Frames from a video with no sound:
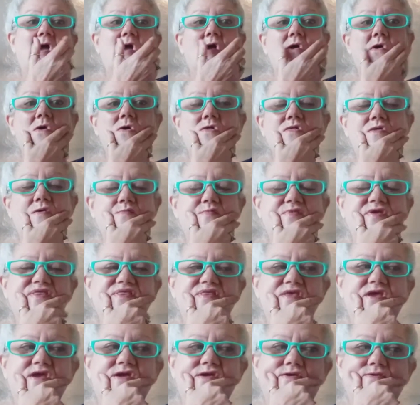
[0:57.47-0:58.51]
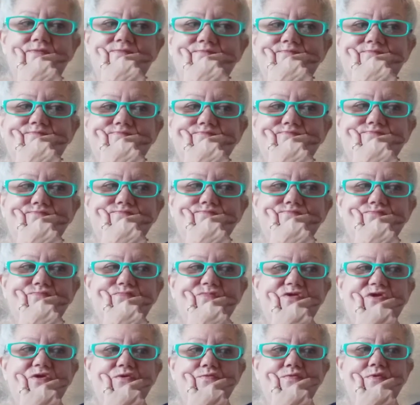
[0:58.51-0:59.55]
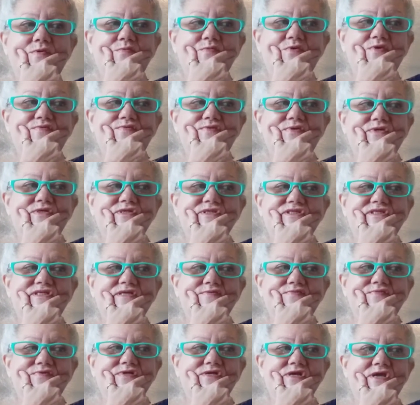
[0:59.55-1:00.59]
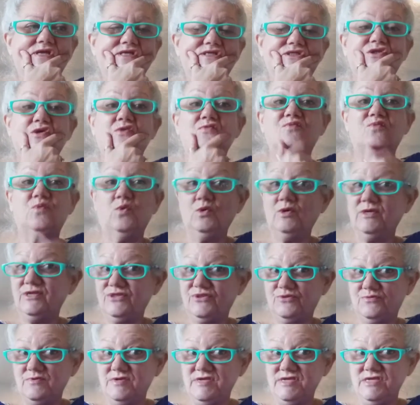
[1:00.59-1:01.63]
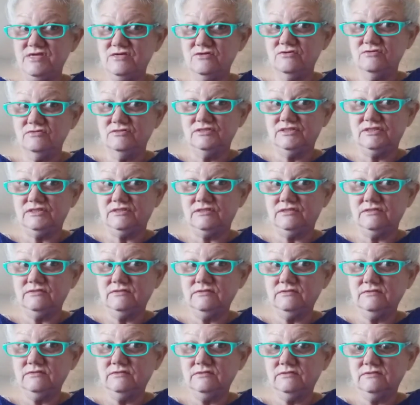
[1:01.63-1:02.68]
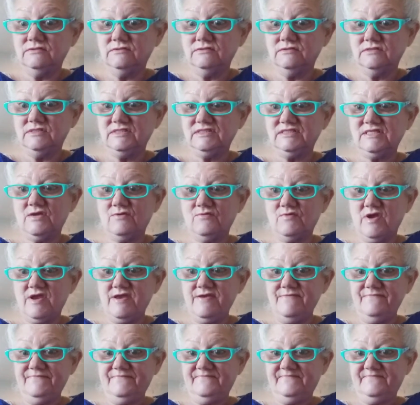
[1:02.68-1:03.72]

Oh, let me think. We moved here in 78, so 43 years? Is that right?